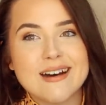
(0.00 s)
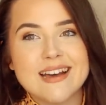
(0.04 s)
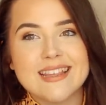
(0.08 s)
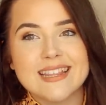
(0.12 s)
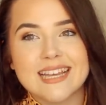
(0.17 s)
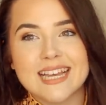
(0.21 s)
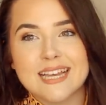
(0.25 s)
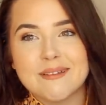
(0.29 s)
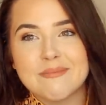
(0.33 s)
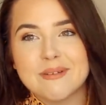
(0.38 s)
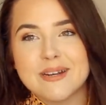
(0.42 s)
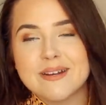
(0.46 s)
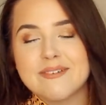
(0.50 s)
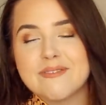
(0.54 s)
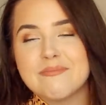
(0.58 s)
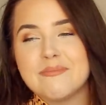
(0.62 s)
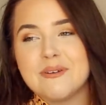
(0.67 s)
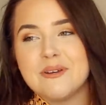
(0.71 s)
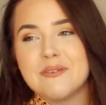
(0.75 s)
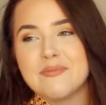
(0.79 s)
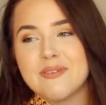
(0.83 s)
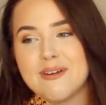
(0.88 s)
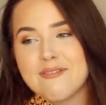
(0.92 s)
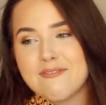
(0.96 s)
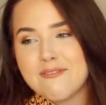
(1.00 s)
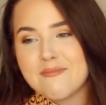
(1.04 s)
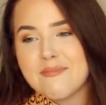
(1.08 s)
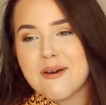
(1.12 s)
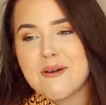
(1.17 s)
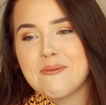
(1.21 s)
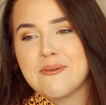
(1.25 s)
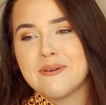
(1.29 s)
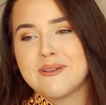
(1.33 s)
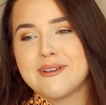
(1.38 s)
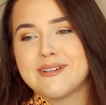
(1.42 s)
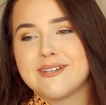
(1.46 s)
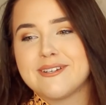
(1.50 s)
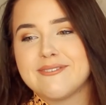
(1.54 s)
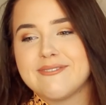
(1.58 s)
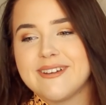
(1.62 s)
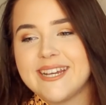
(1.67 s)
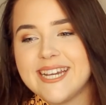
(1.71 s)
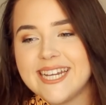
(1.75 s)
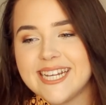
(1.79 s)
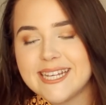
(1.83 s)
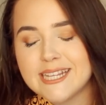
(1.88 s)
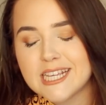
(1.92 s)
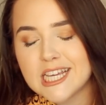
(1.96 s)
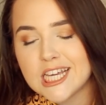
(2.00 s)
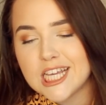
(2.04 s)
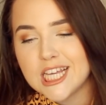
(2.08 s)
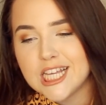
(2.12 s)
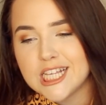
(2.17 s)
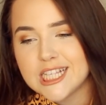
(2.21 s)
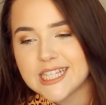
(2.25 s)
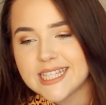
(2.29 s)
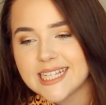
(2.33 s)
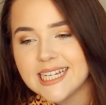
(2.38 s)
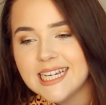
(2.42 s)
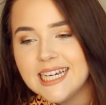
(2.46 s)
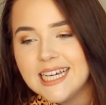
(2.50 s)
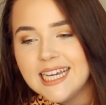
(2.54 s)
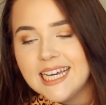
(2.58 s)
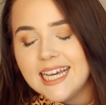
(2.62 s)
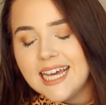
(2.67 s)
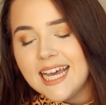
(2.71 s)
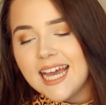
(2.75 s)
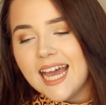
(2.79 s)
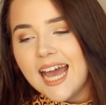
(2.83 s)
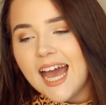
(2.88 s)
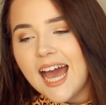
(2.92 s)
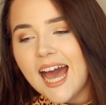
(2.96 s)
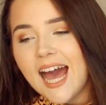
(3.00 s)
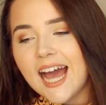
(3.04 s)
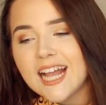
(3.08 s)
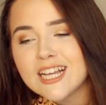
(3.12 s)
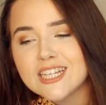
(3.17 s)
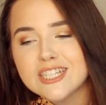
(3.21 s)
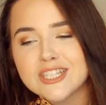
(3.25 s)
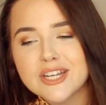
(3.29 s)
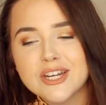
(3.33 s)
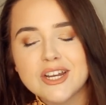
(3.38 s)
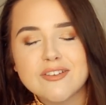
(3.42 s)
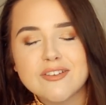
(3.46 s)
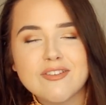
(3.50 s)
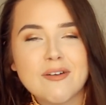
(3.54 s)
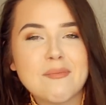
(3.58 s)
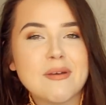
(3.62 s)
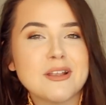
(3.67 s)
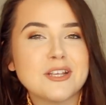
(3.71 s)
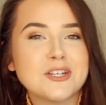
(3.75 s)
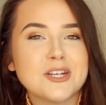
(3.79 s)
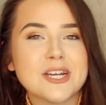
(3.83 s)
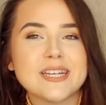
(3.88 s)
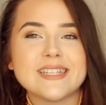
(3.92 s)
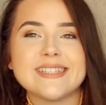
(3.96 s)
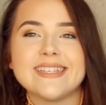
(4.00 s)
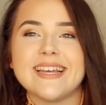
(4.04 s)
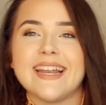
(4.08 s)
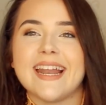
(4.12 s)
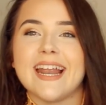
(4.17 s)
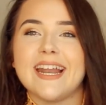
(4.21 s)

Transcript: I think I'm going to remove it from my want to read because I just don't know if I'm interested.